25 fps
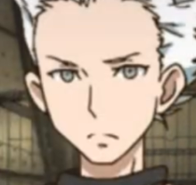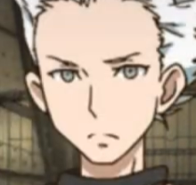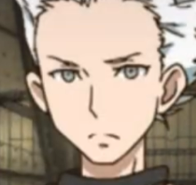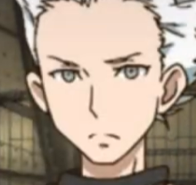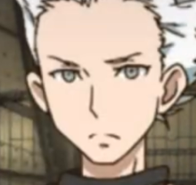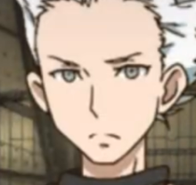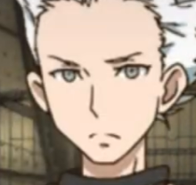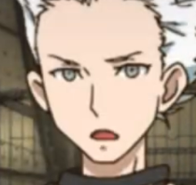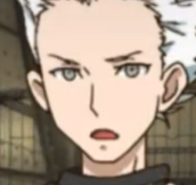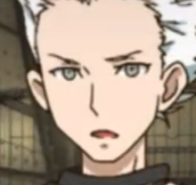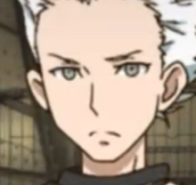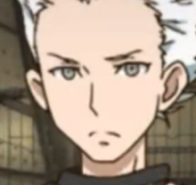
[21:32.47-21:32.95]
we
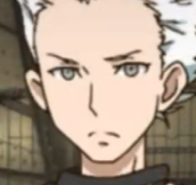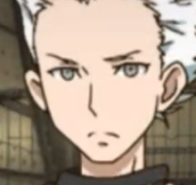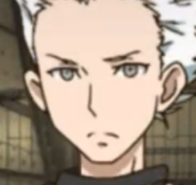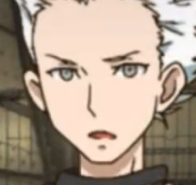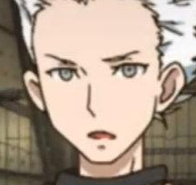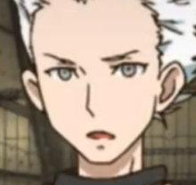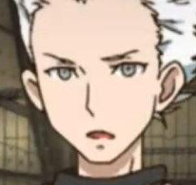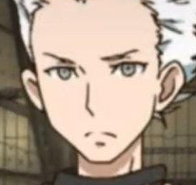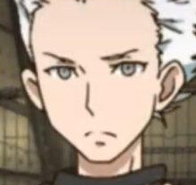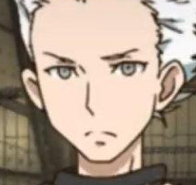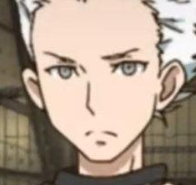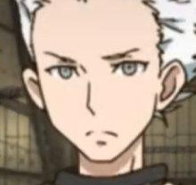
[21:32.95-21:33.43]
probably ought to
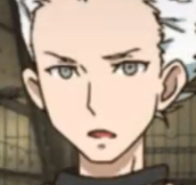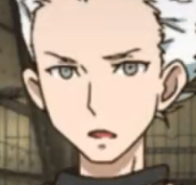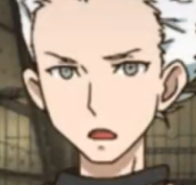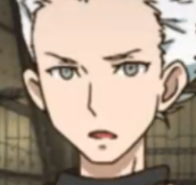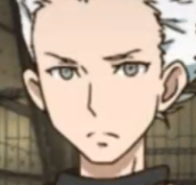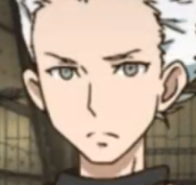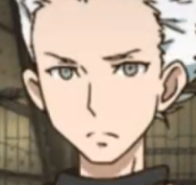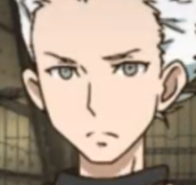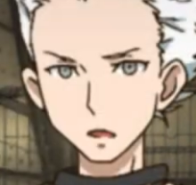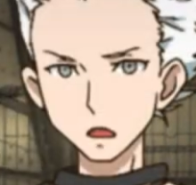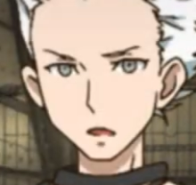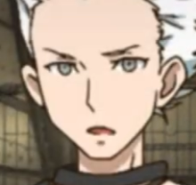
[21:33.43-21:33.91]
start with
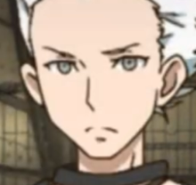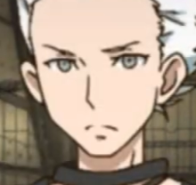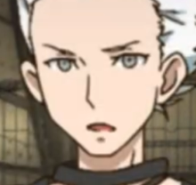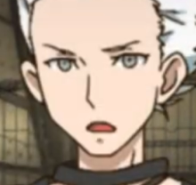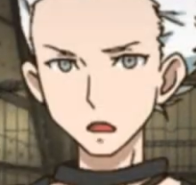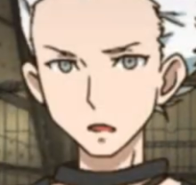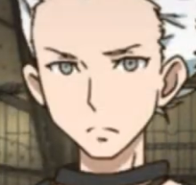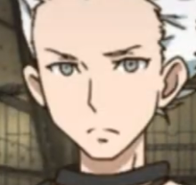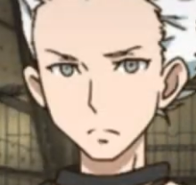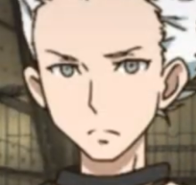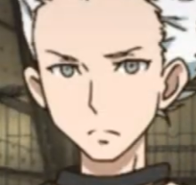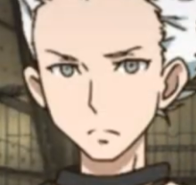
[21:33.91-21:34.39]
finding the
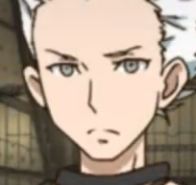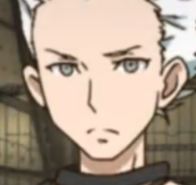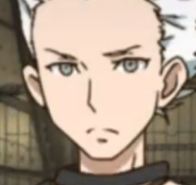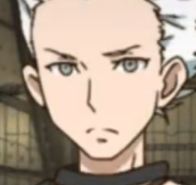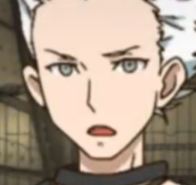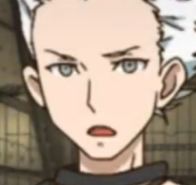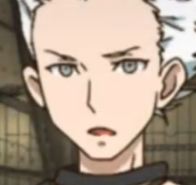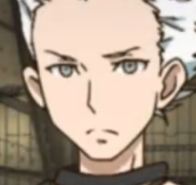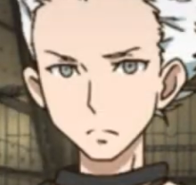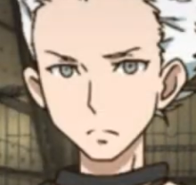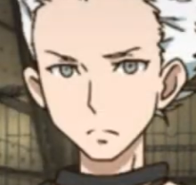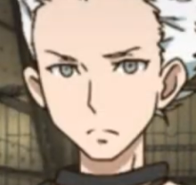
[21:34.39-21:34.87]
exit,
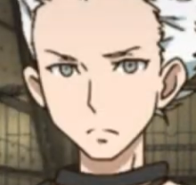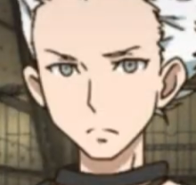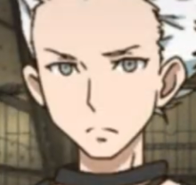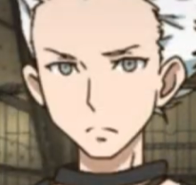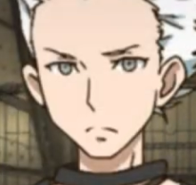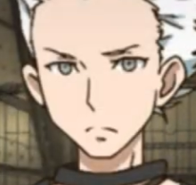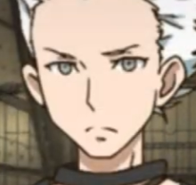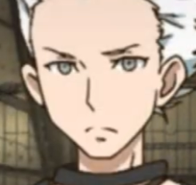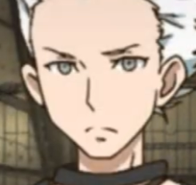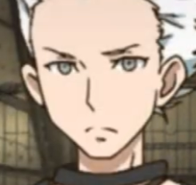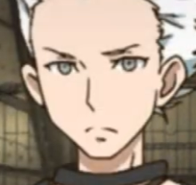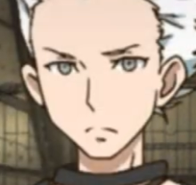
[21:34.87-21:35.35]
right?
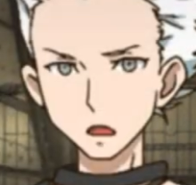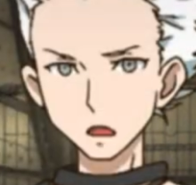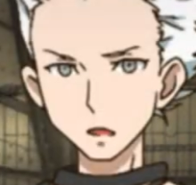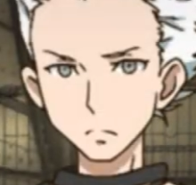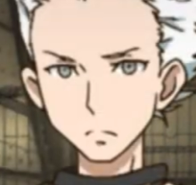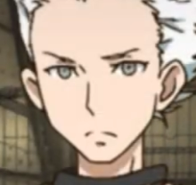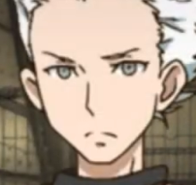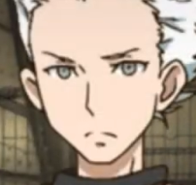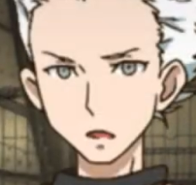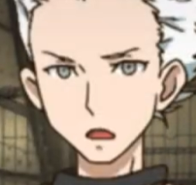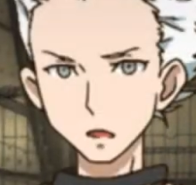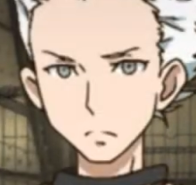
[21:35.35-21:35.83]
Let's get
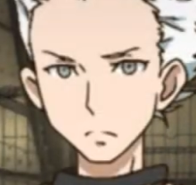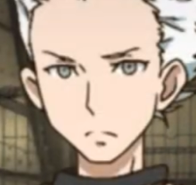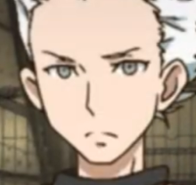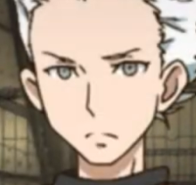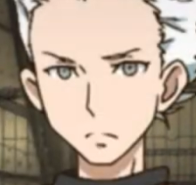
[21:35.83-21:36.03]
going.